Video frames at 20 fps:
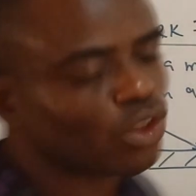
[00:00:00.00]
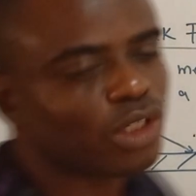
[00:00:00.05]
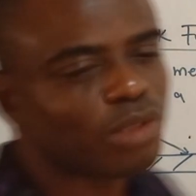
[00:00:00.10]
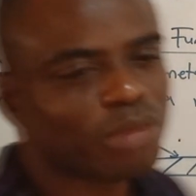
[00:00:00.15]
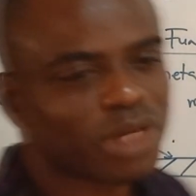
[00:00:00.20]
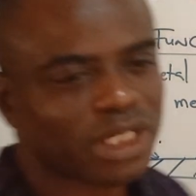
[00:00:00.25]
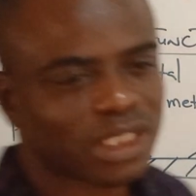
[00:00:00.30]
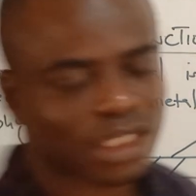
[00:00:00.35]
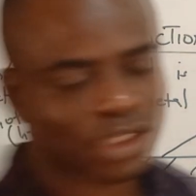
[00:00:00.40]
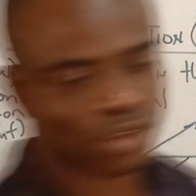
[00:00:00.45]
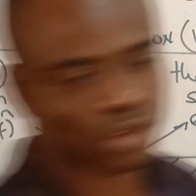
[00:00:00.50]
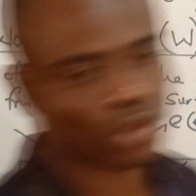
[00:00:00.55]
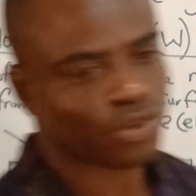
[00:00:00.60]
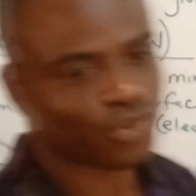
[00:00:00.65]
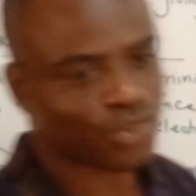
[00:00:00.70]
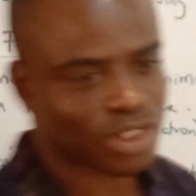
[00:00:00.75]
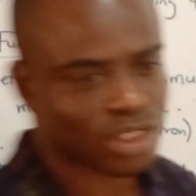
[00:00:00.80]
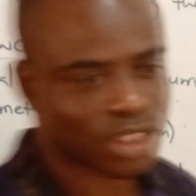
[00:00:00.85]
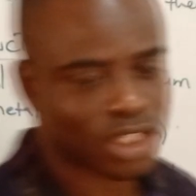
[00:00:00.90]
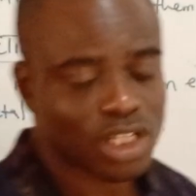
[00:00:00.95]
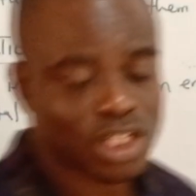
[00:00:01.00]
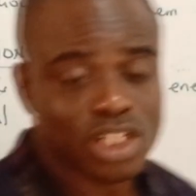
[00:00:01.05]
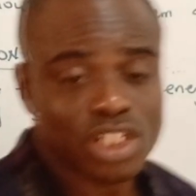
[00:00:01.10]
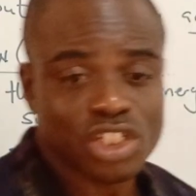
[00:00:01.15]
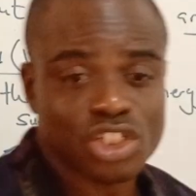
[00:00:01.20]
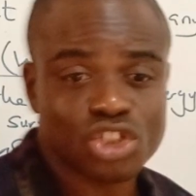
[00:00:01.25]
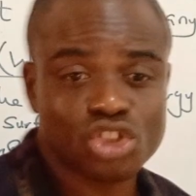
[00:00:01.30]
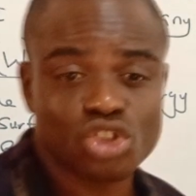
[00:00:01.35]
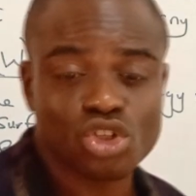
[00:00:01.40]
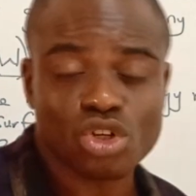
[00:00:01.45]
on the metal surface
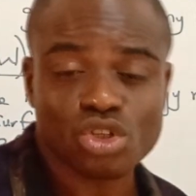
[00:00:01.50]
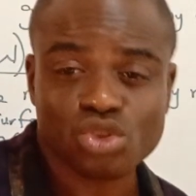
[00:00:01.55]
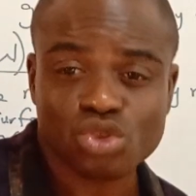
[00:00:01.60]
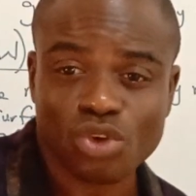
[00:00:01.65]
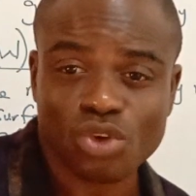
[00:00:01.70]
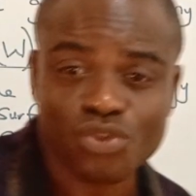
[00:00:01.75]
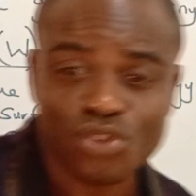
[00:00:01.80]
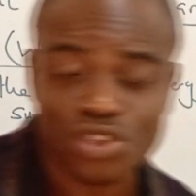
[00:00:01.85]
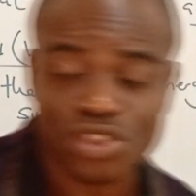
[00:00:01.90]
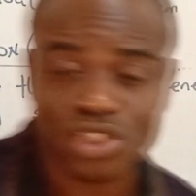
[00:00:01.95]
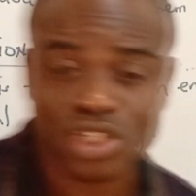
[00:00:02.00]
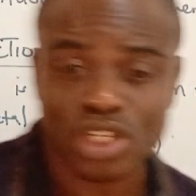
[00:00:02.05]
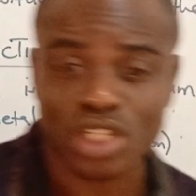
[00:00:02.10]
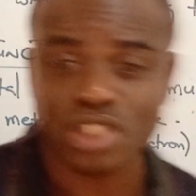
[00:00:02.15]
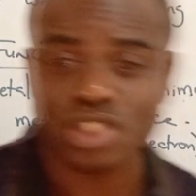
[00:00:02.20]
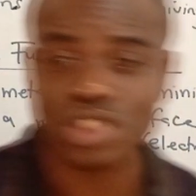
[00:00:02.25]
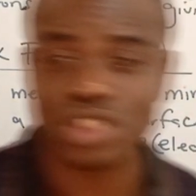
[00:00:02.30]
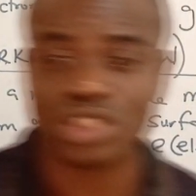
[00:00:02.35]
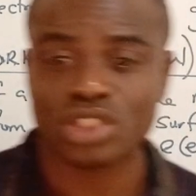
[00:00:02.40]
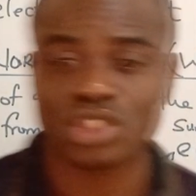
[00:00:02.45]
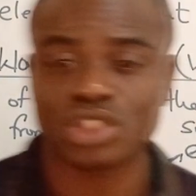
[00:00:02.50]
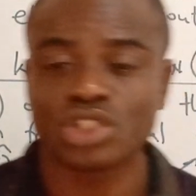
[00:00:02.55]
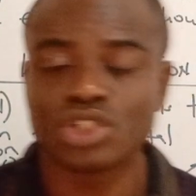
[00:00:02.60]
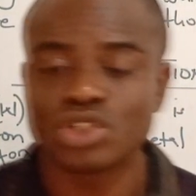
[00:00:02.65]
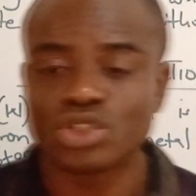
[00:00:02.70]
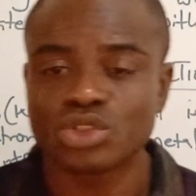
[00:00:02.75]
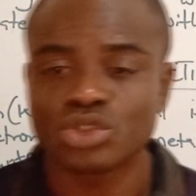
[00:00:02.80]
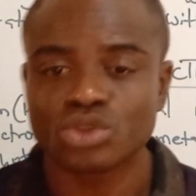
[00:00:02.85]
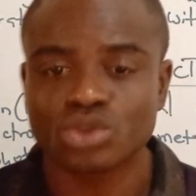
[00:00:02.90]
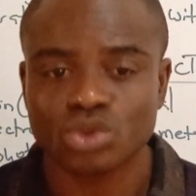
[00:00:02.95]
is just sufficient
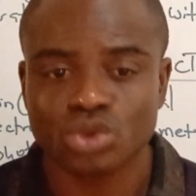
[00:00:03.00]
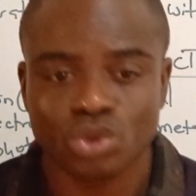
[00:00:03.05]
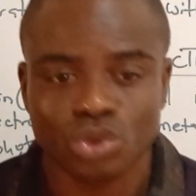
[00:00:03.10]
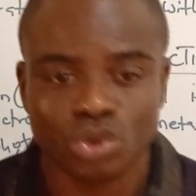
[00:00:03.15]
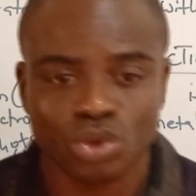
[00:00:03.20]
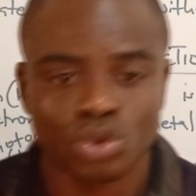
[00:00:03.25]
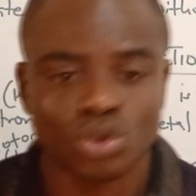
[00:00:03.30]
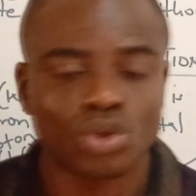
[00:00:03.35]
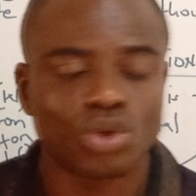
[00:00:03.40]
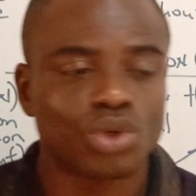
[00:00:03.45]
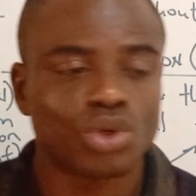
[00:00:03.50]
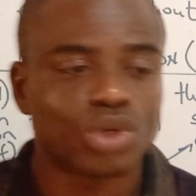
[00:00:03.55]
to